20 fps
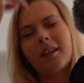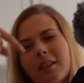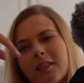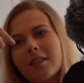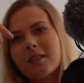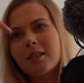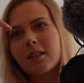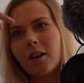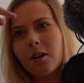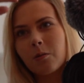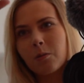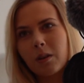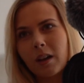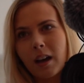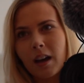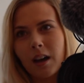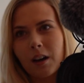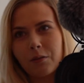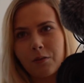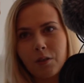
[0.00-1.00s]
On the top we
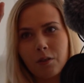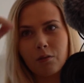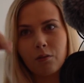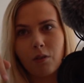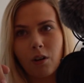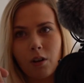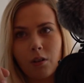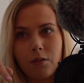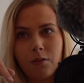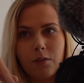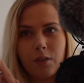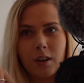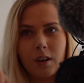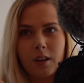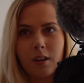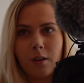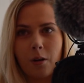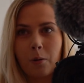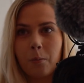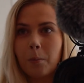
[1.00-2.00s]
have a Rode
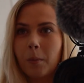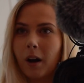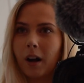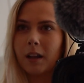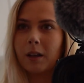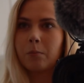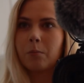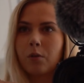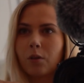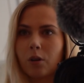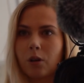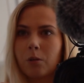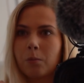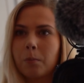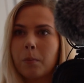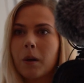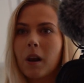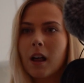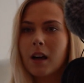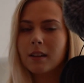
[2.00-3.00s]
Video Mic Pro
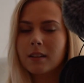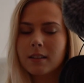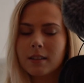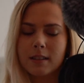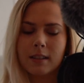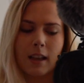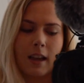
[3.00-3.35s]
Plus,